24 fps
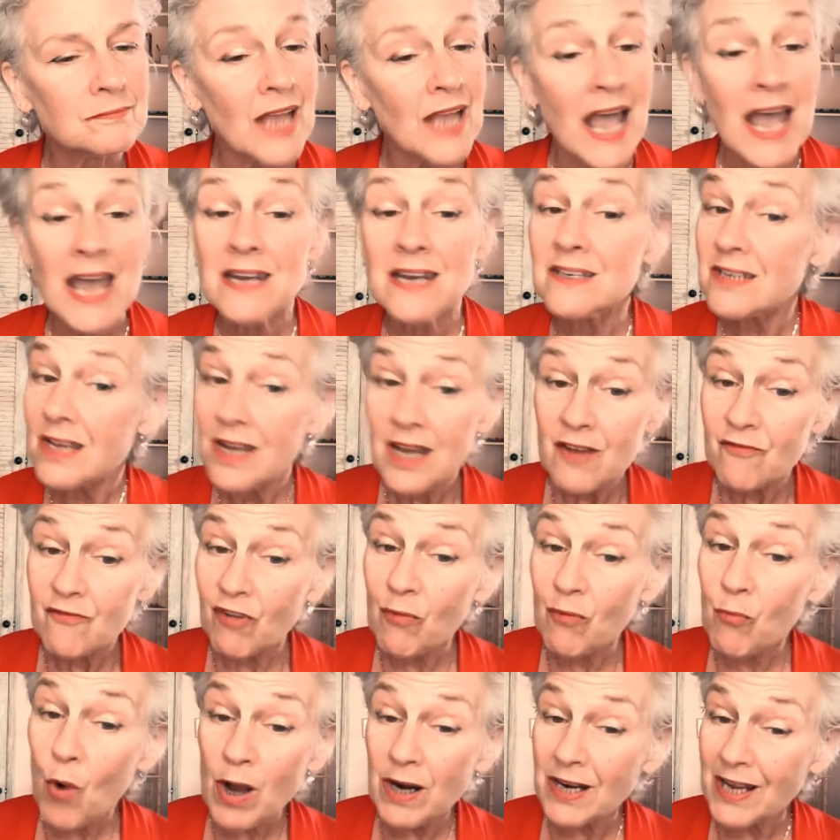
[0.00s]
and
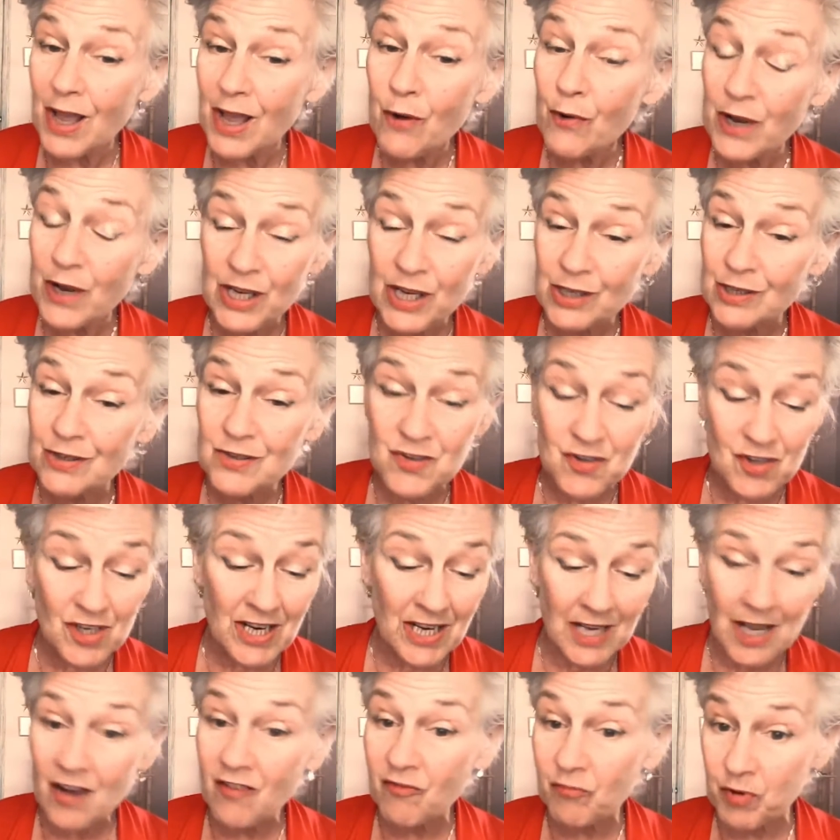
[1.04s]
from what Harry could
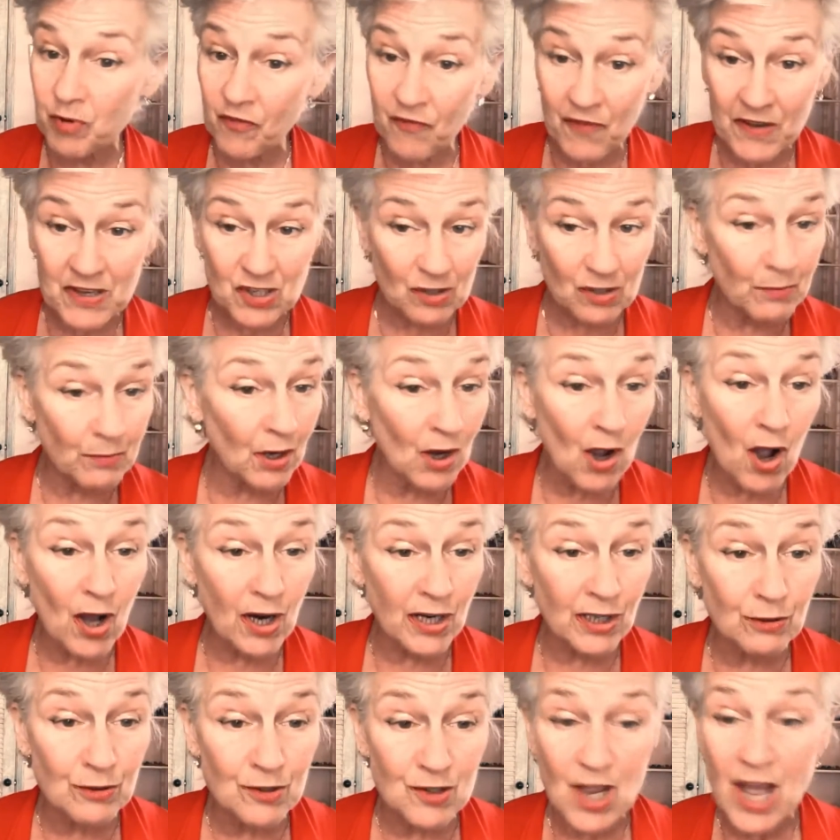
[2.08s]
see of Professor
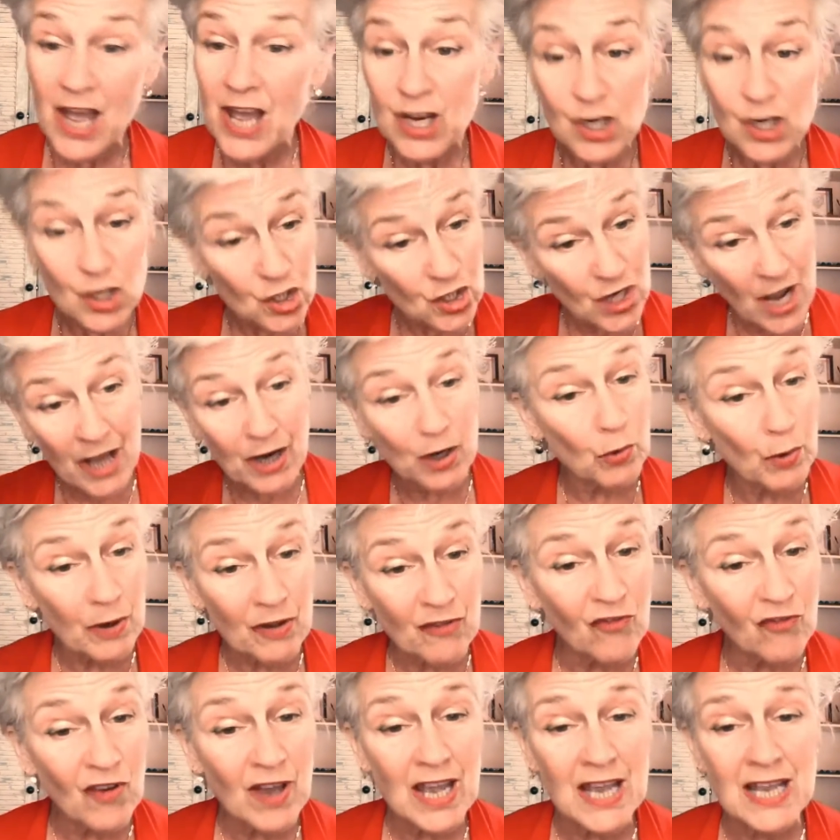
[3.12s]
McGonagall's shadowy
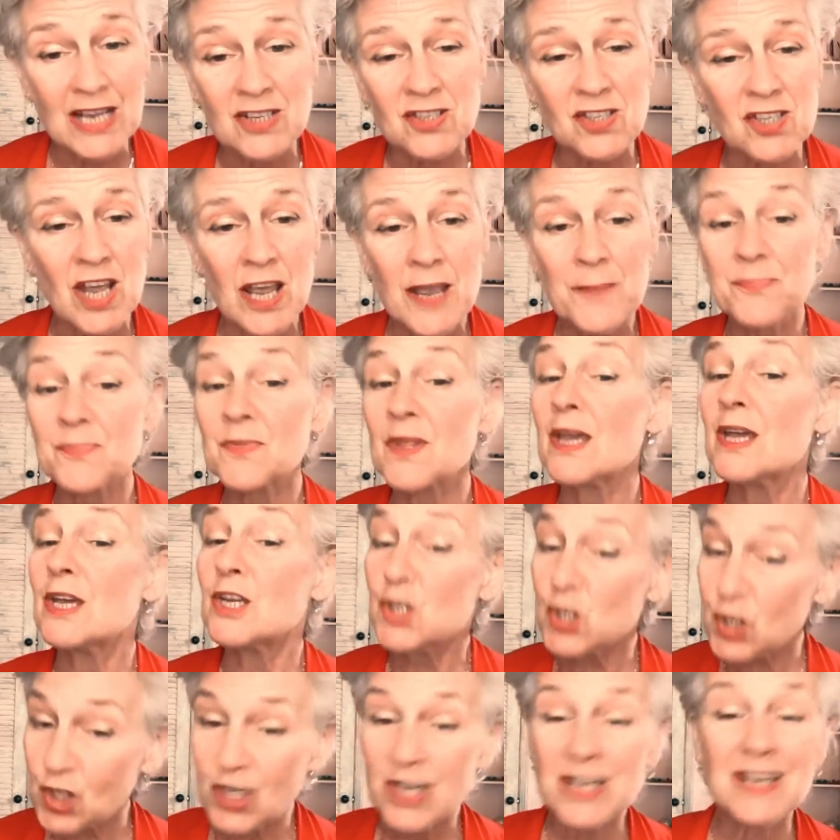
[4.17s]
face,
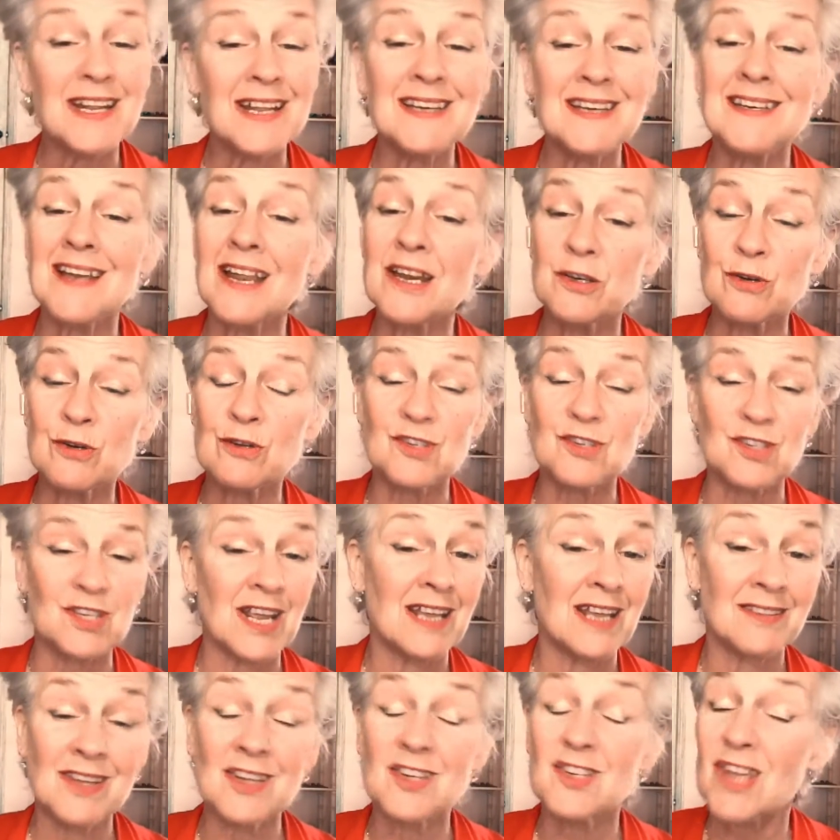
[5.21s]
she didn't
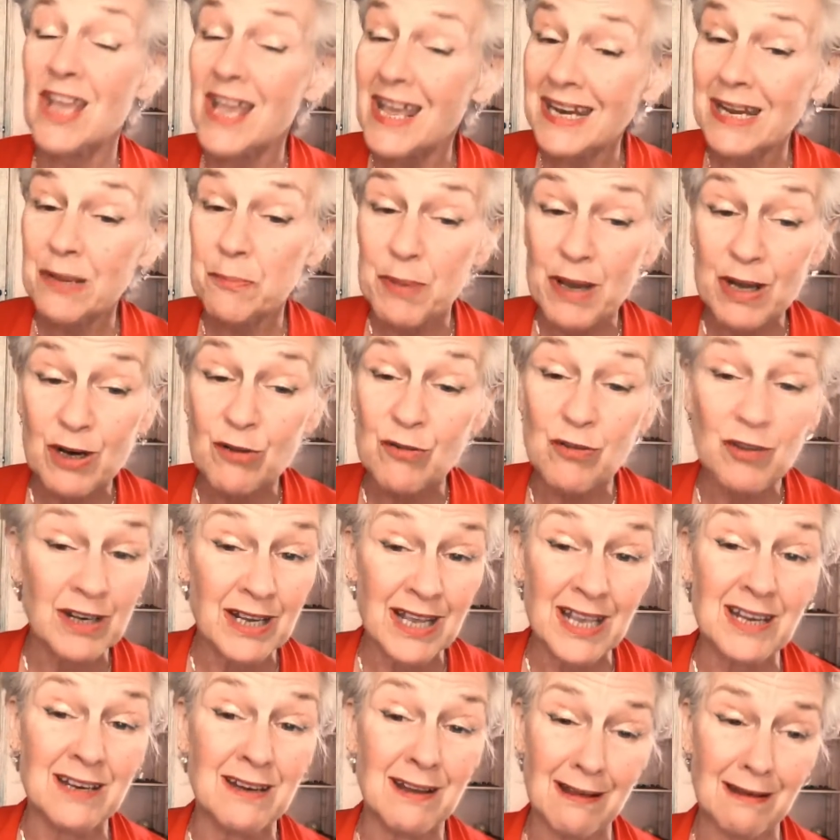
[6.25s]
understand this any better than
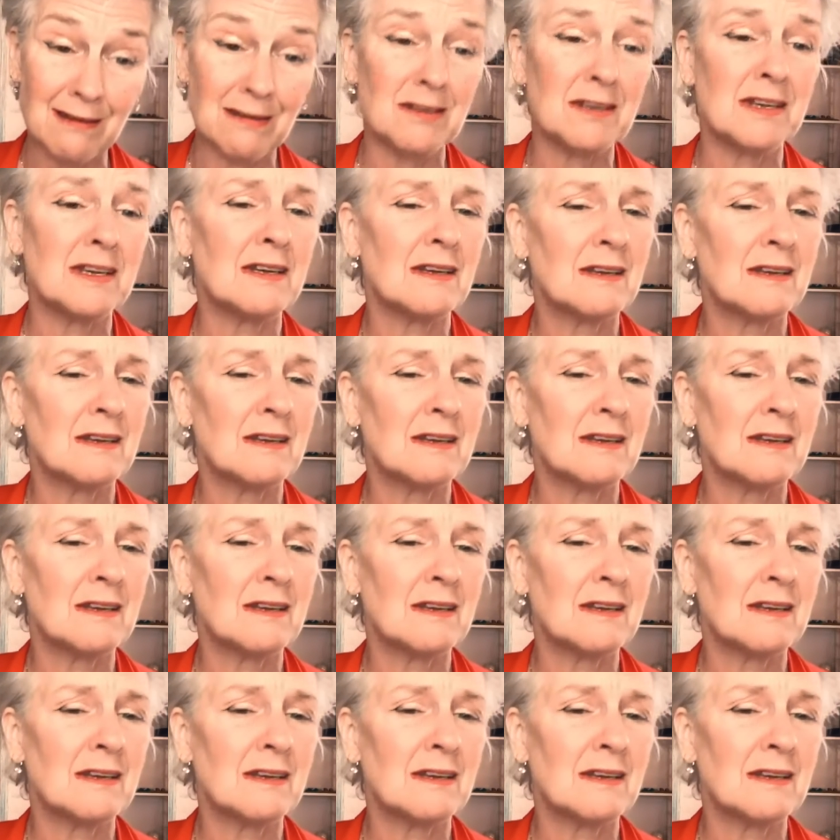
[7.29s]
he did.